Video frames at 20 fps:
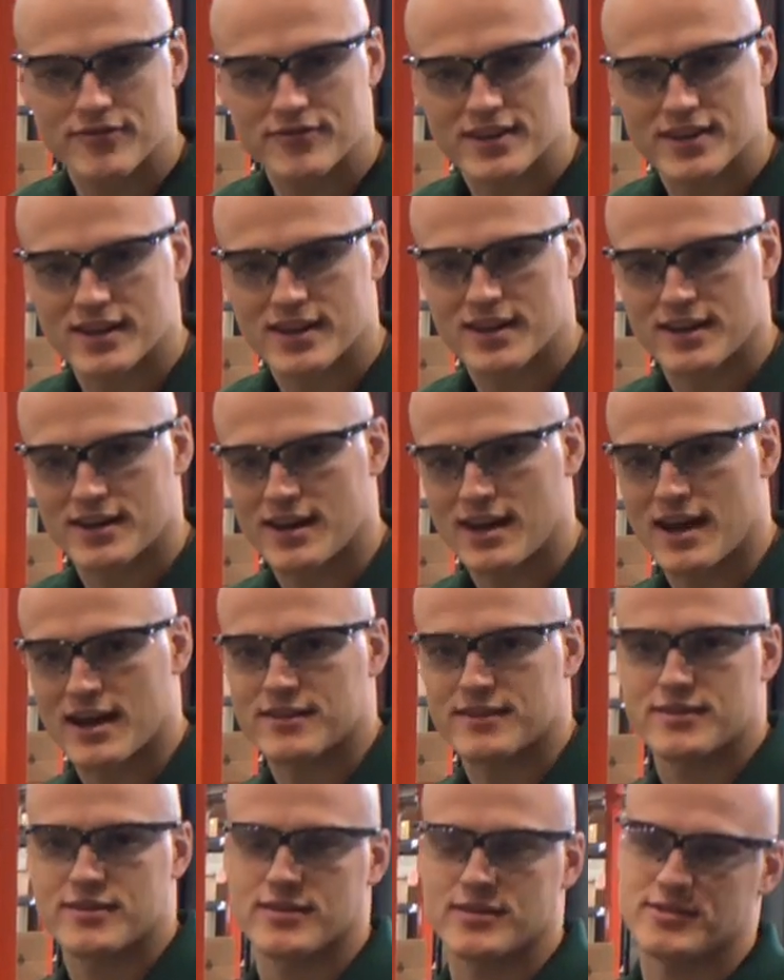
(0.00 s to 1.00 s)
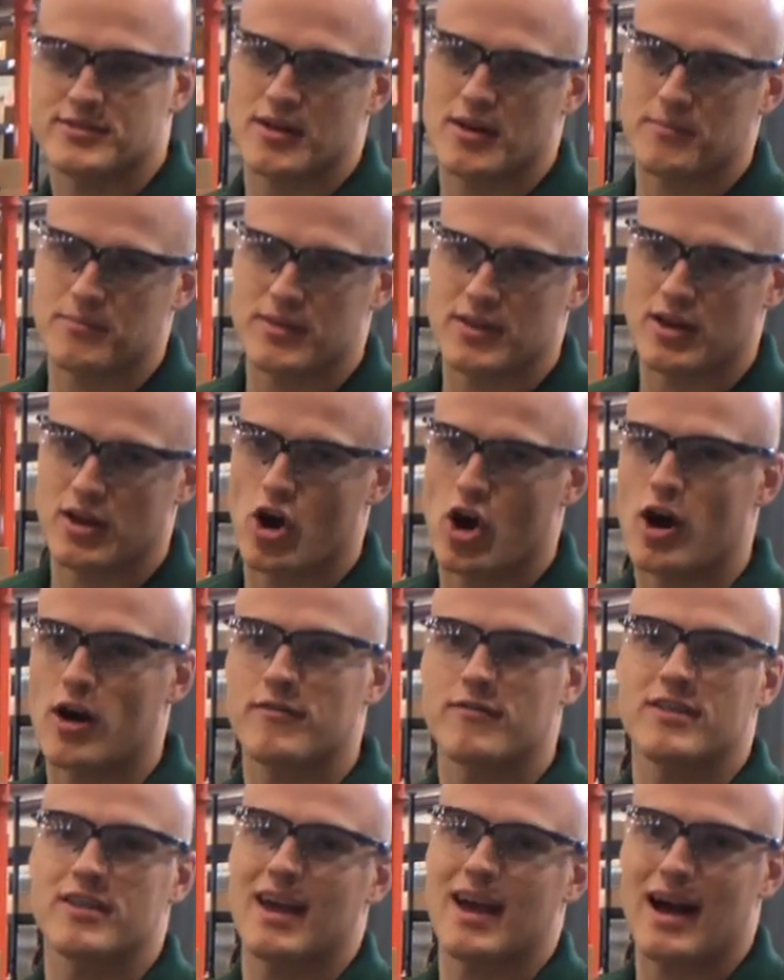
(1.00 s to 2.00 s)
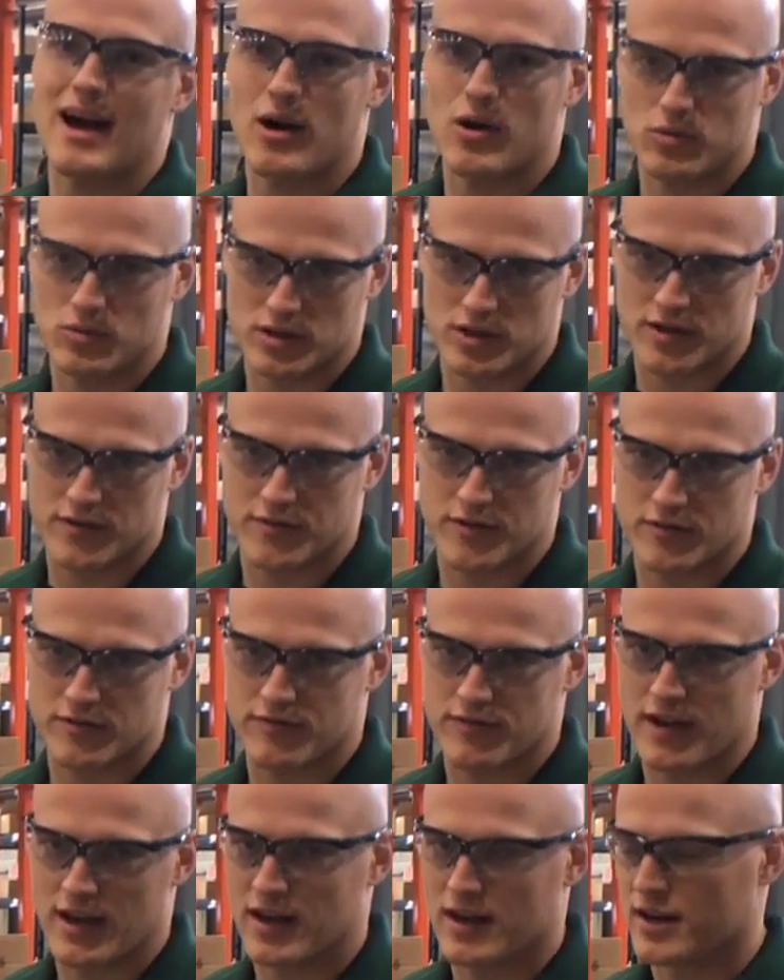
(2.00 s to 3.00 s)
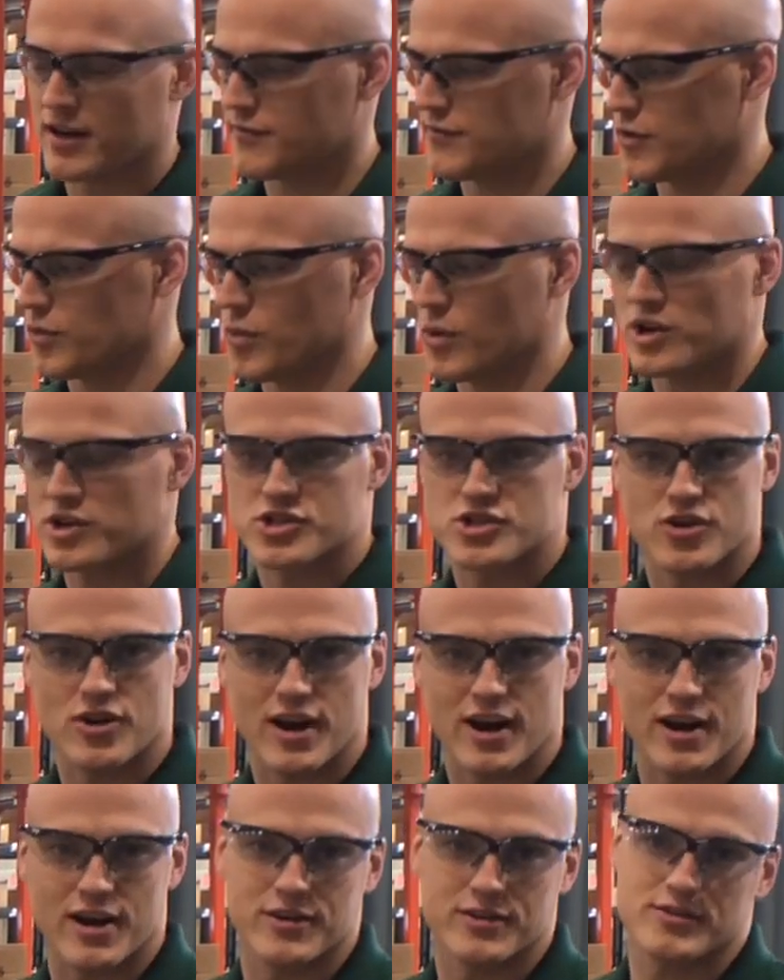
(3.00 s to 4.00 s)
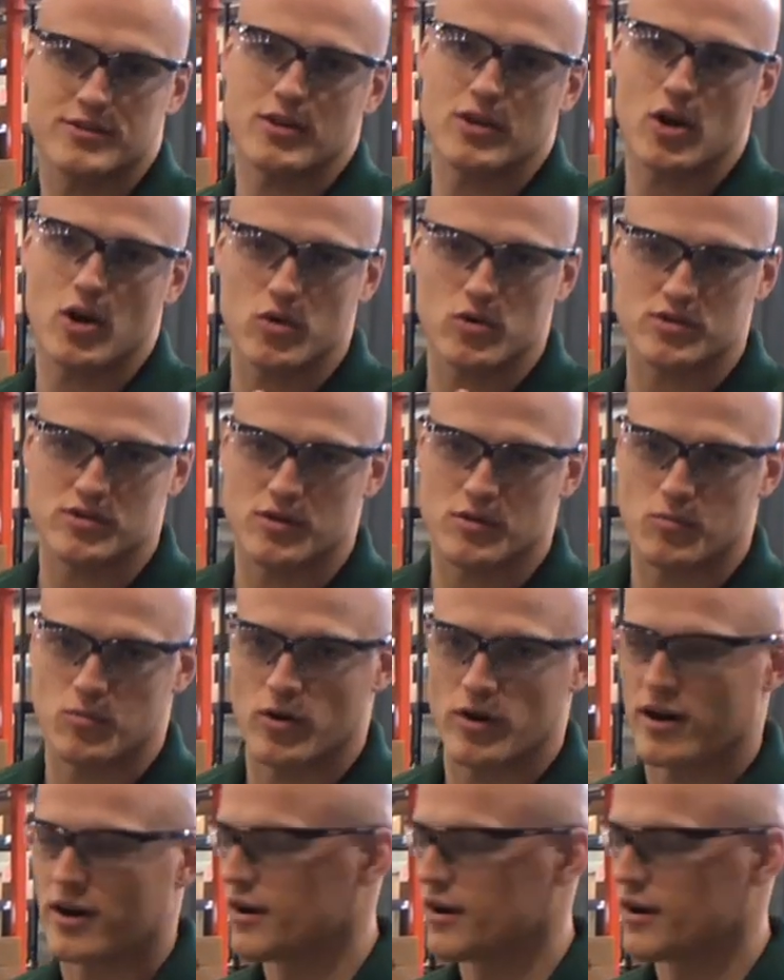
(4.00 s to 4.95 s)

to connect to something off the outlet of your fan if you want your air to go somewhere.